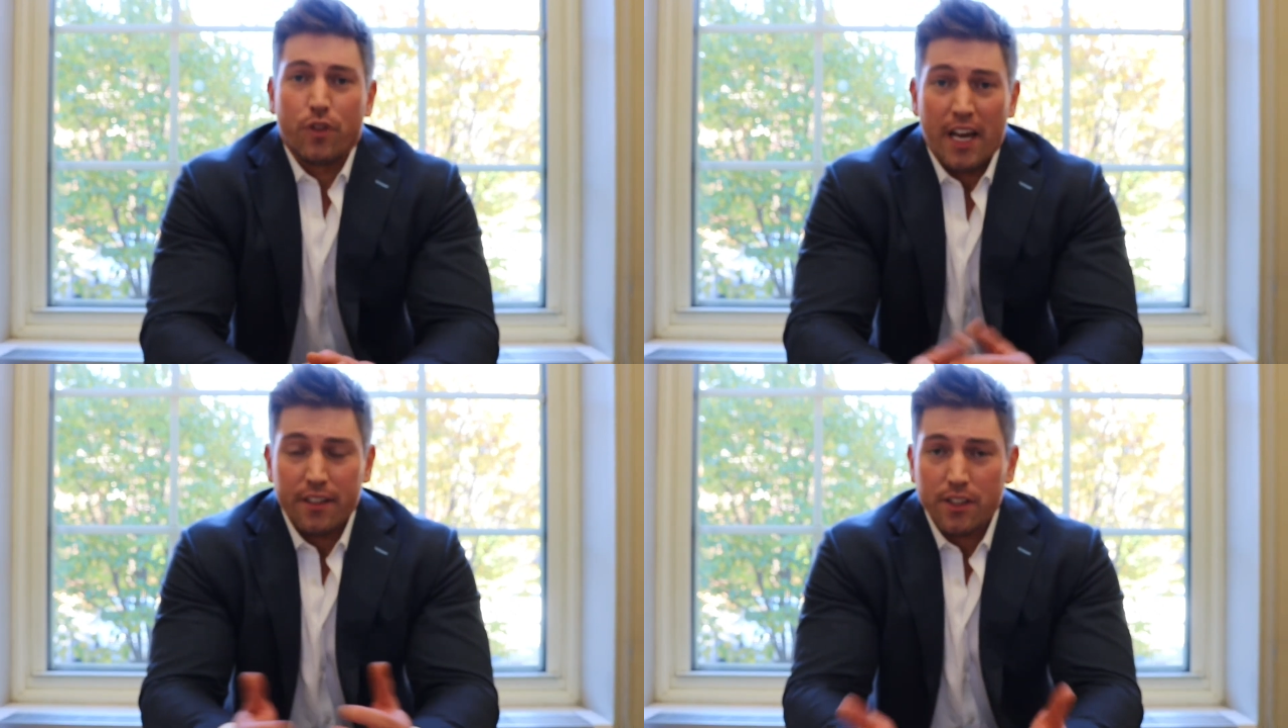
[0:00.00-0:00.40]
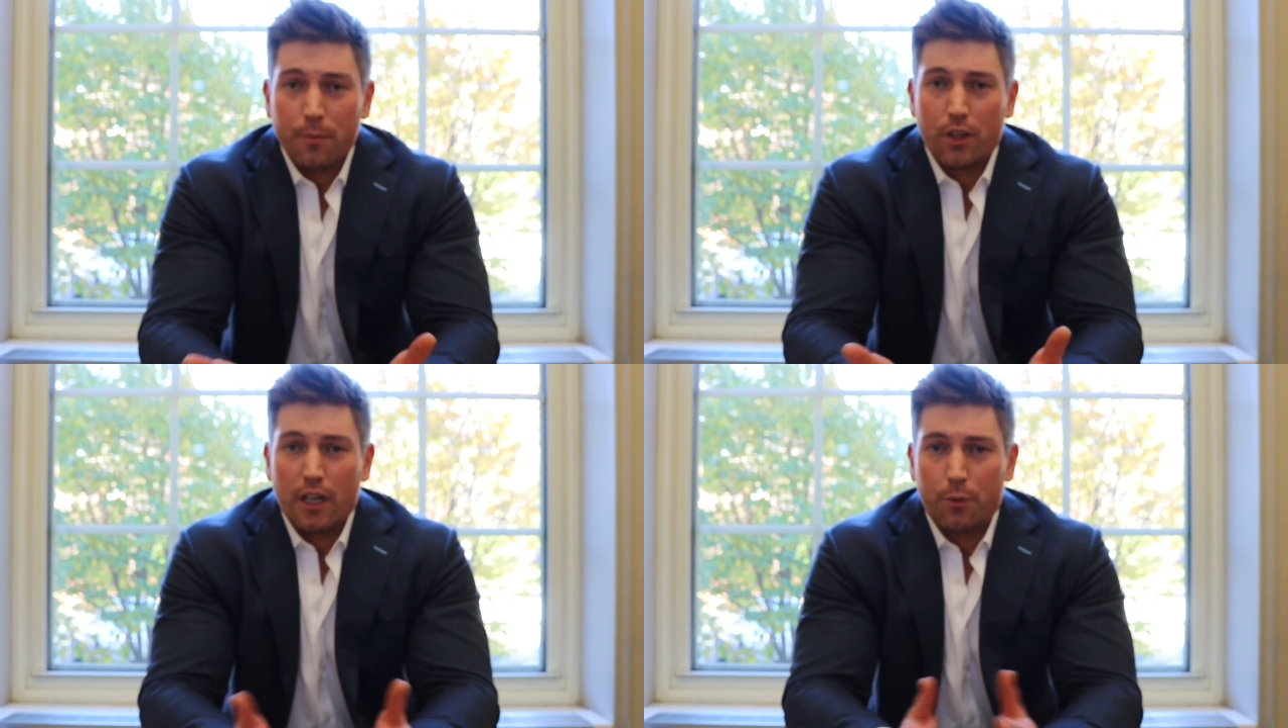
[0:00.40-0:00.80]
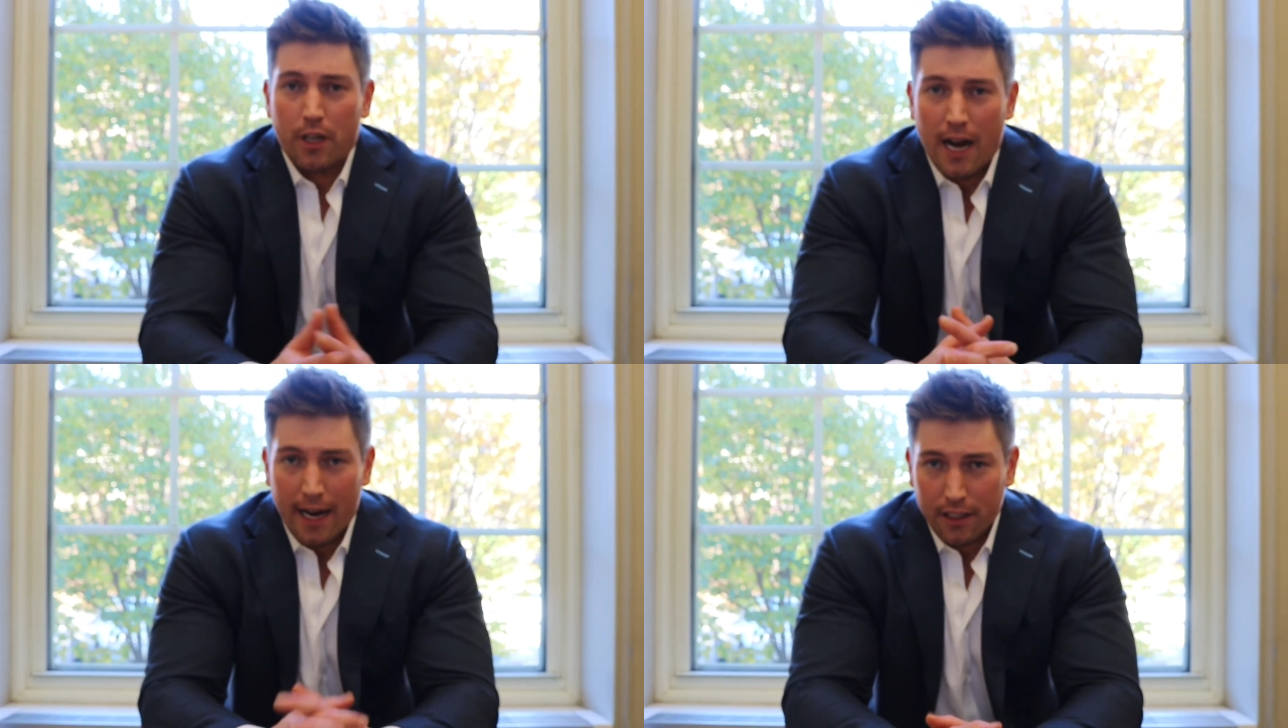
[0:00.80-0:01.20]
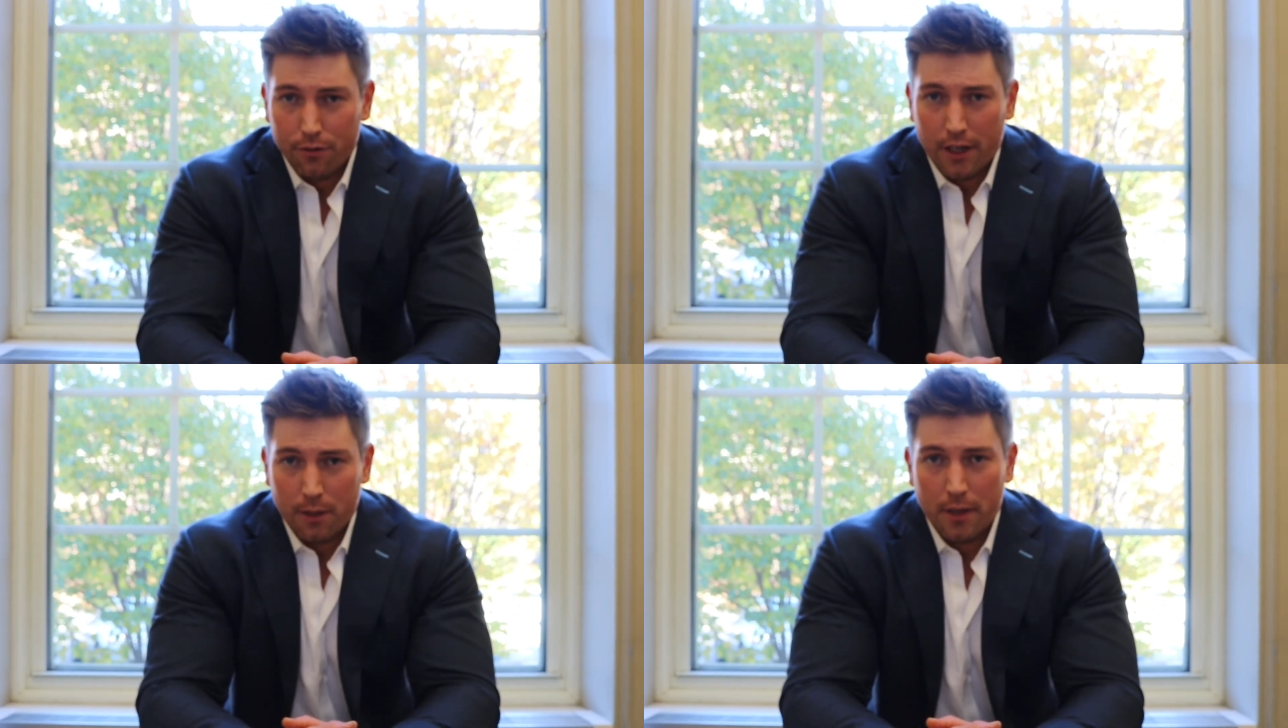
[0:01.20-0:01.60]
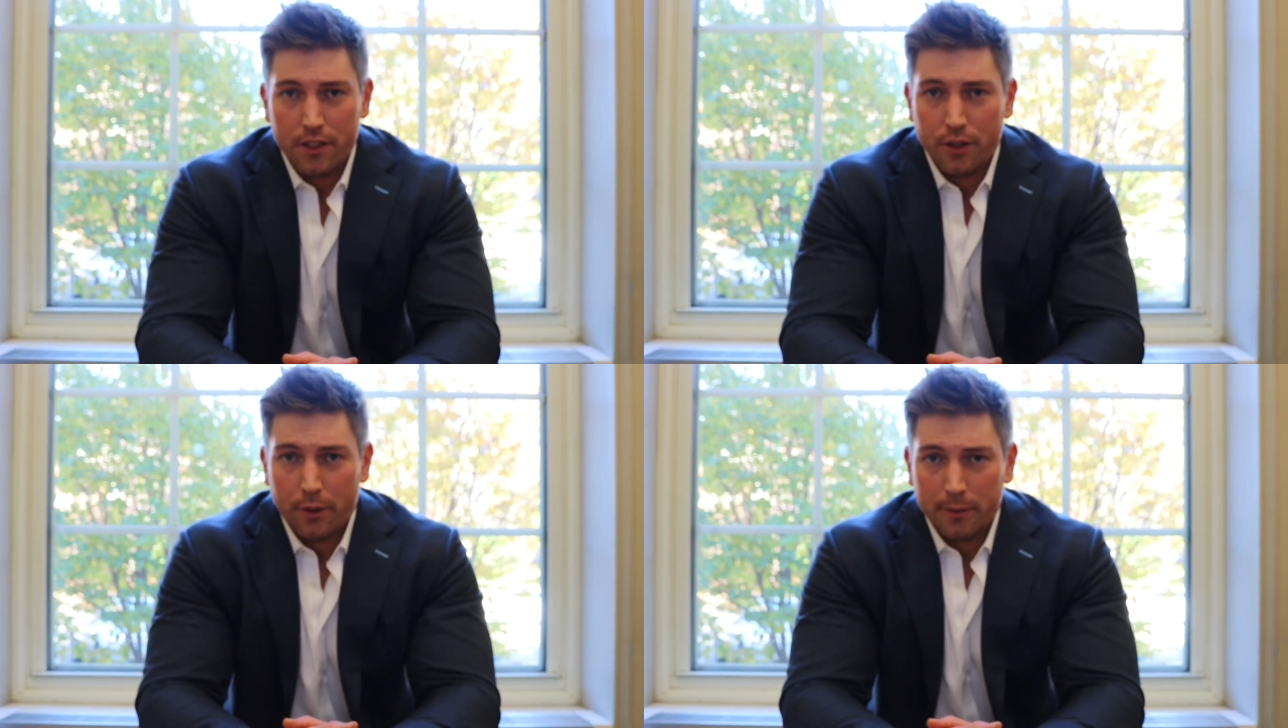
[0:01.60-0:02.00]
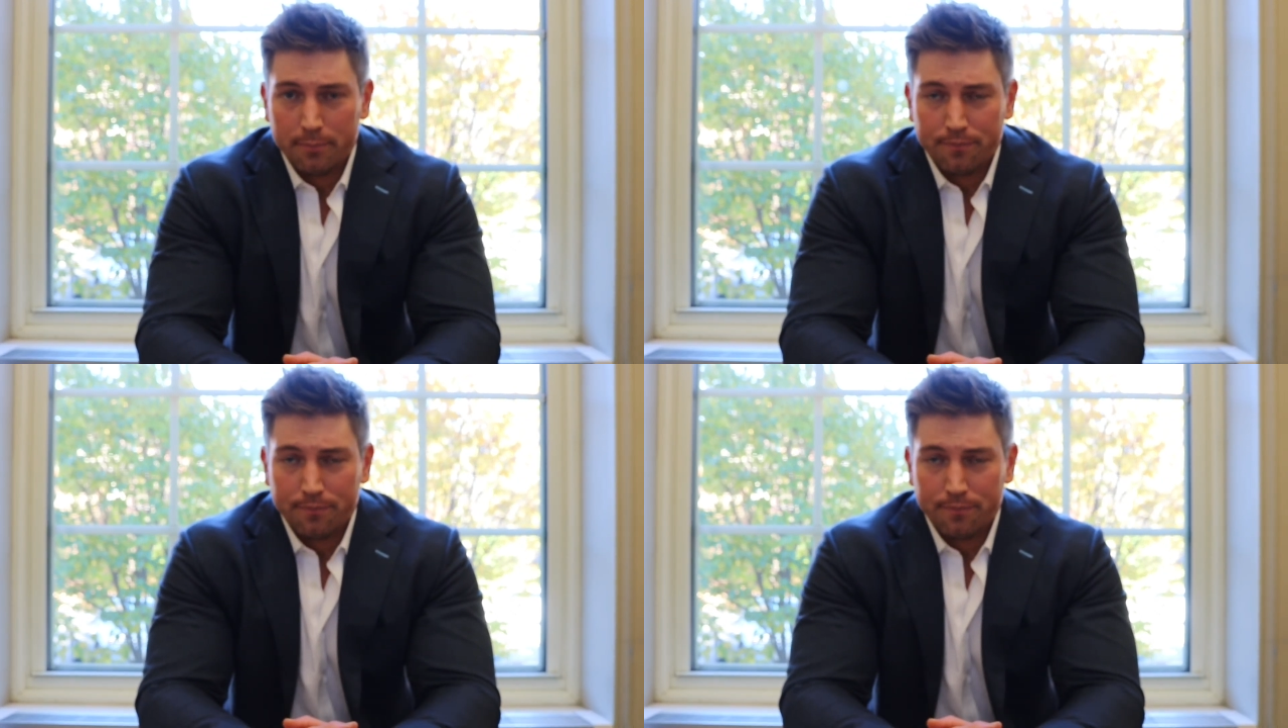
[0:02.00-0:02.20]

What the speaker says: That is something I would highly recommend doing.